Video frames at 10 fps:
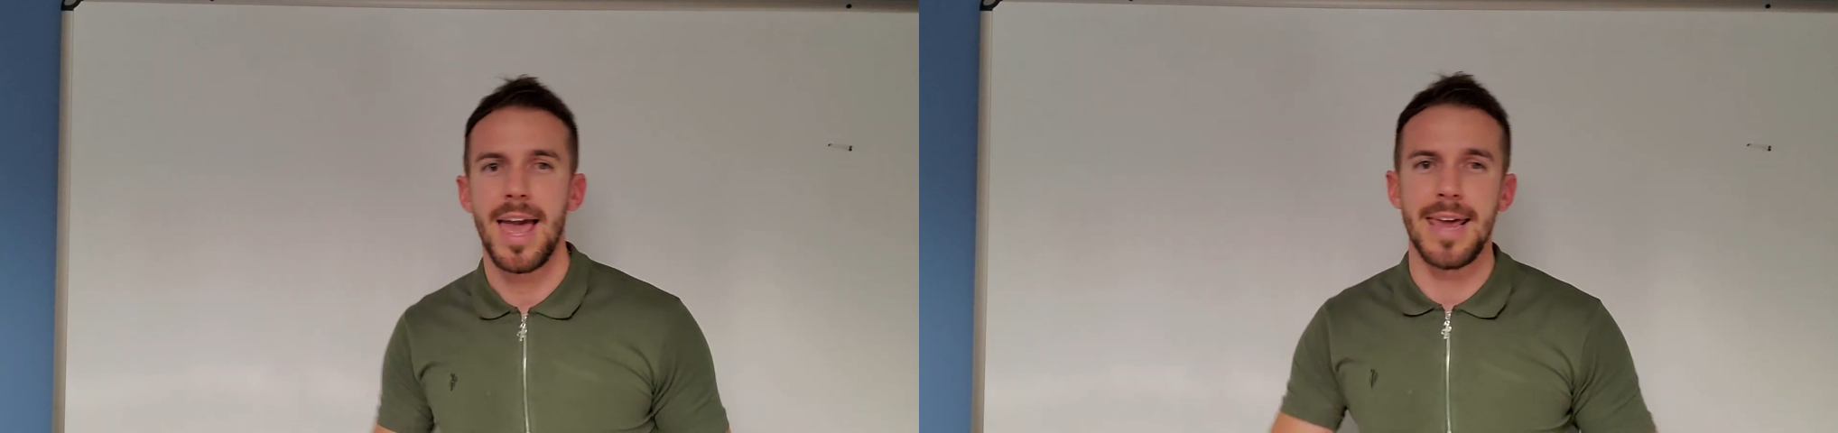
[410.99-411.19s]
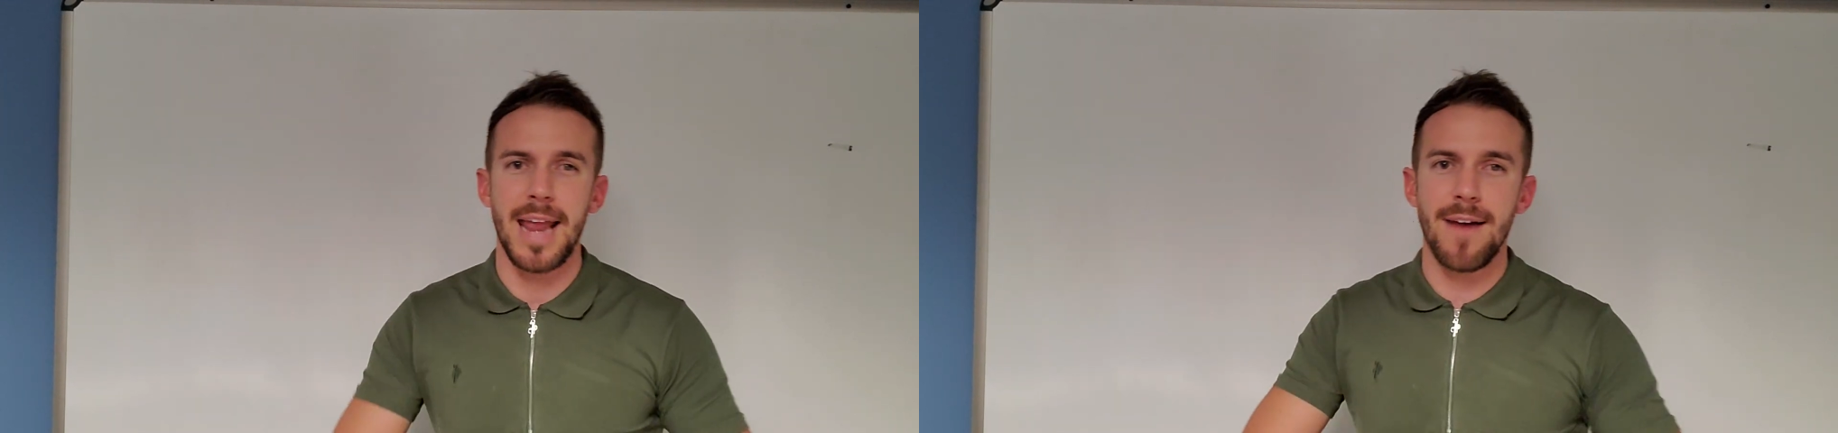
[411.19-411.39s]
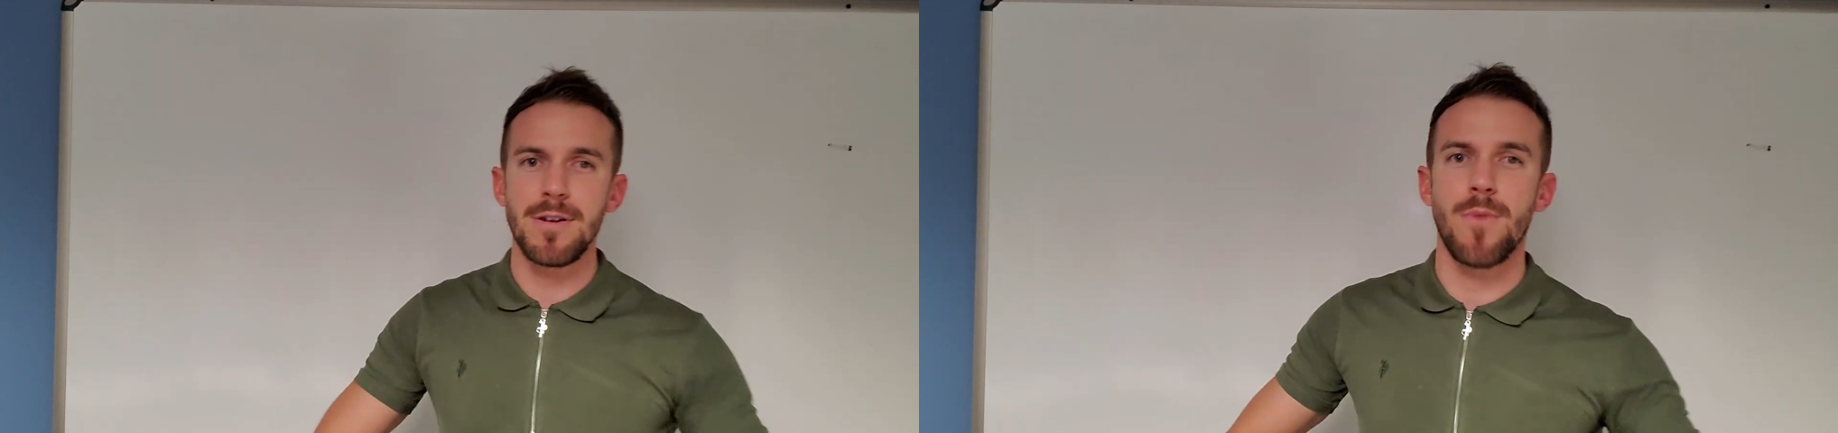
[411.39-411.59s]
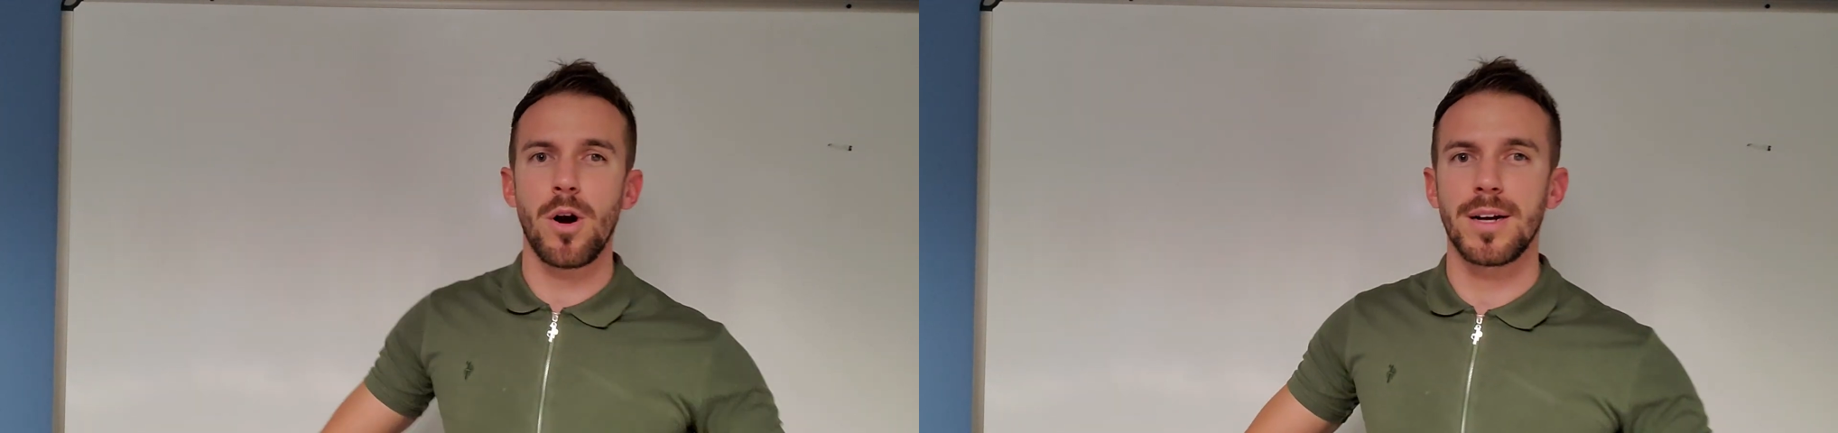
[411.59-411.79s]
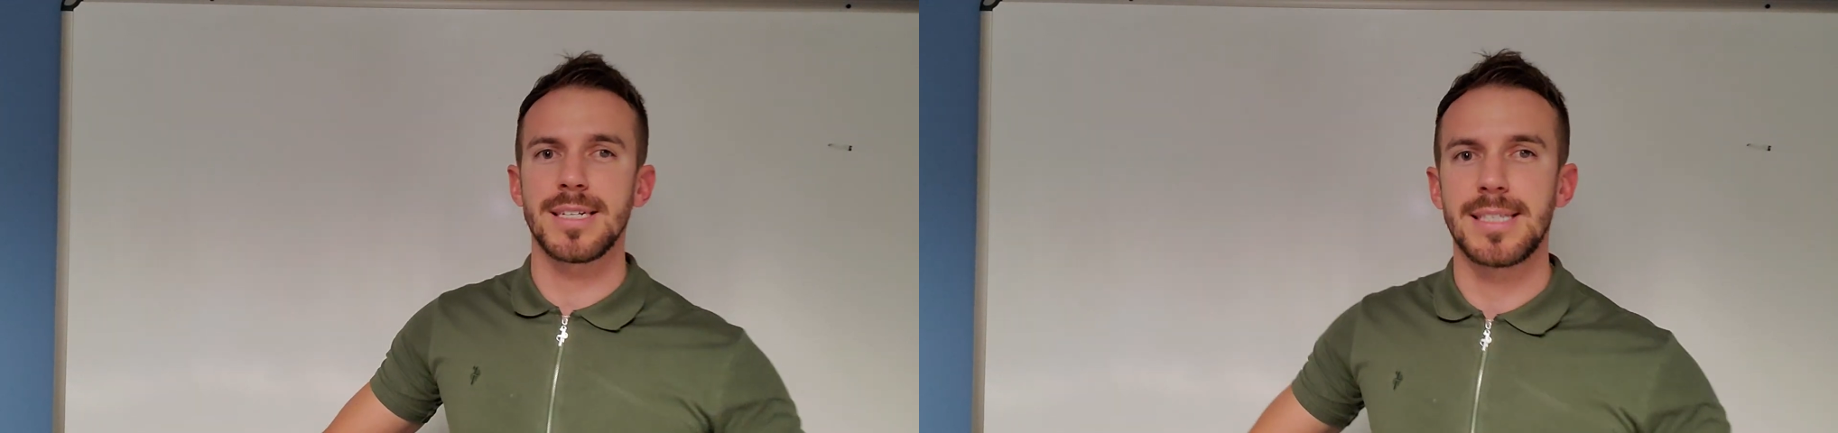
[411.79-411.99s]
And every
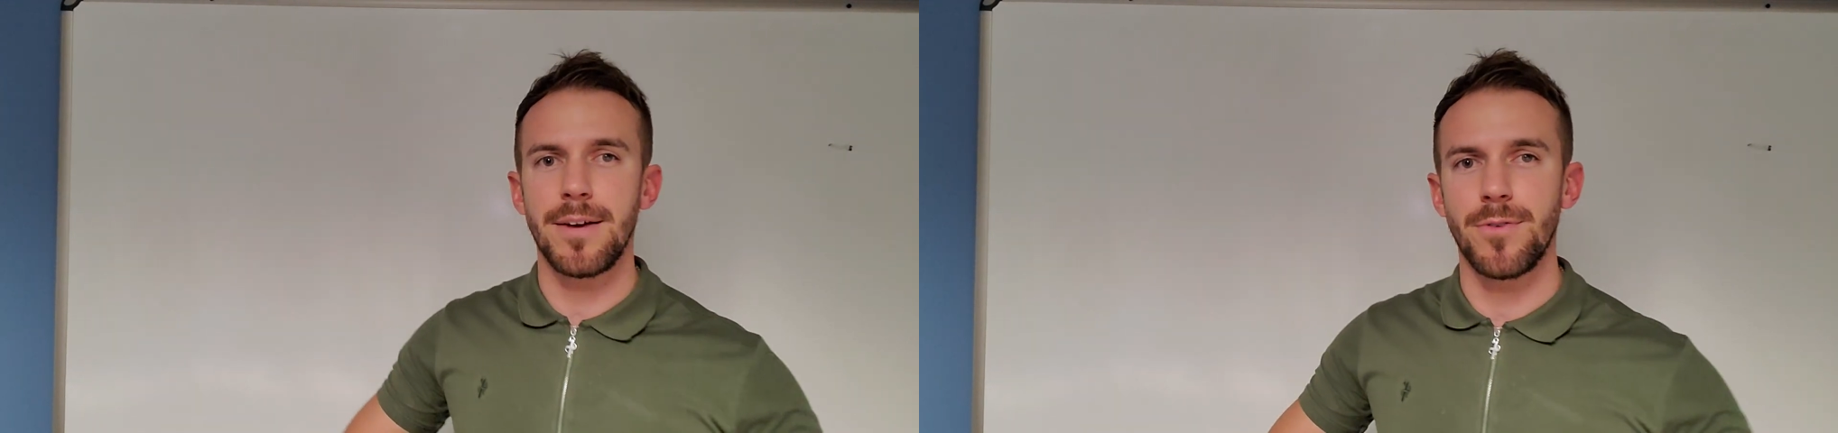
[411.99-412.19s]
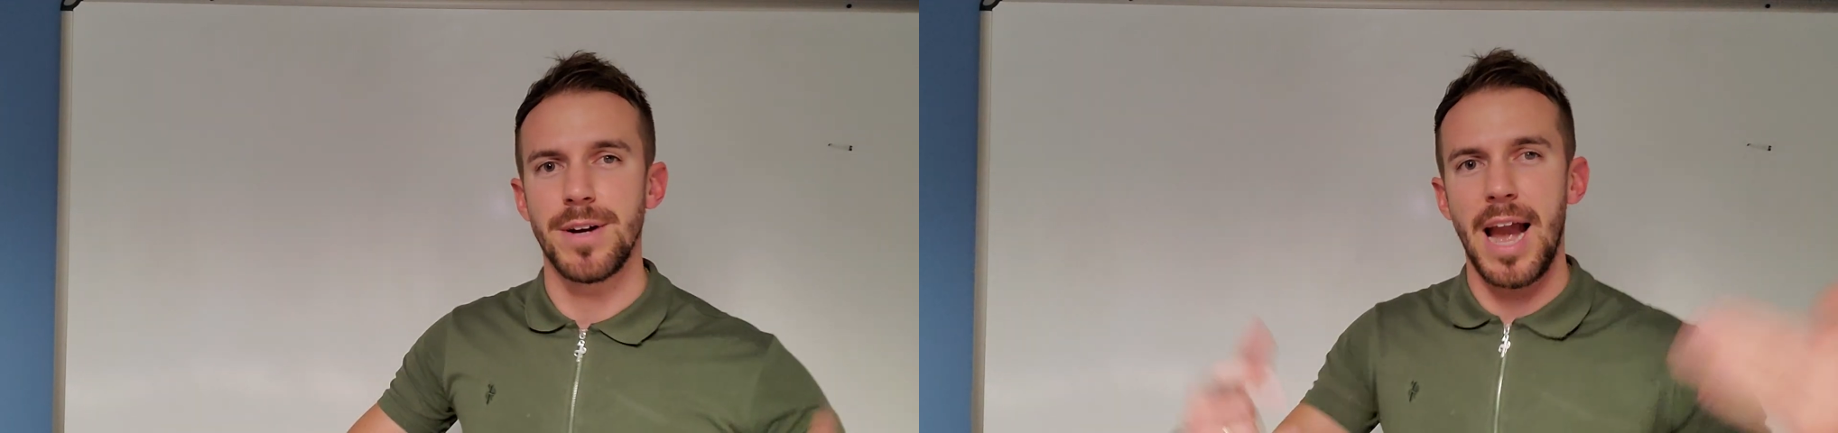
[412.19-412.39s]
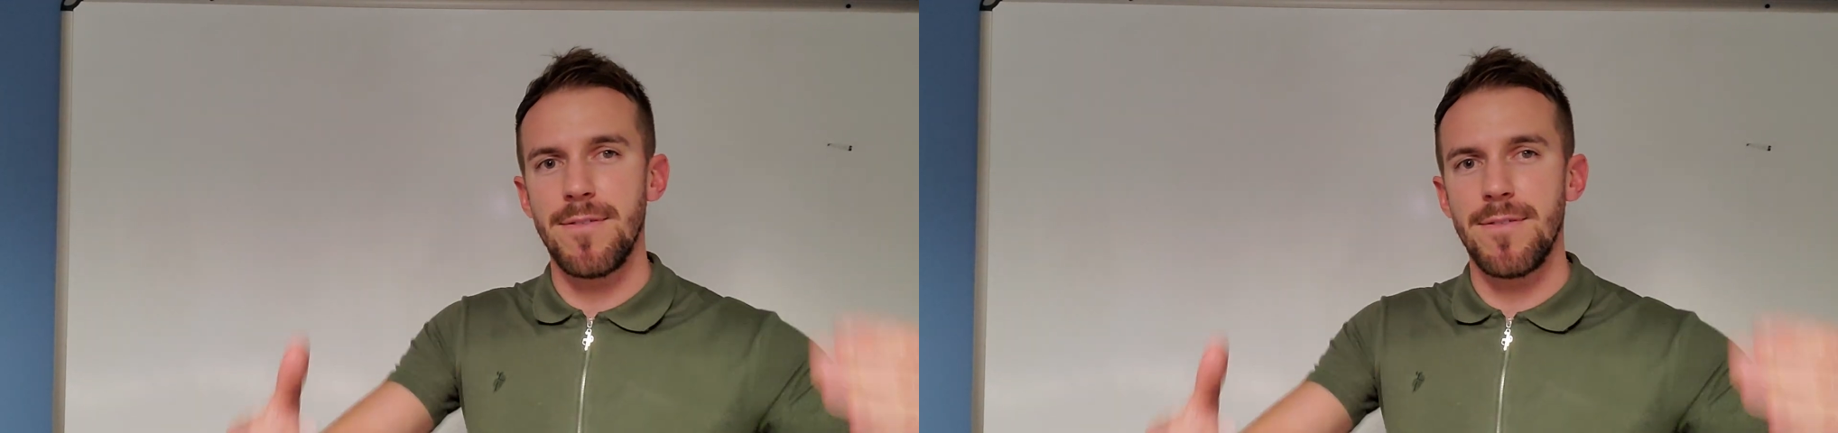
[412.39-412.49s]
market is different.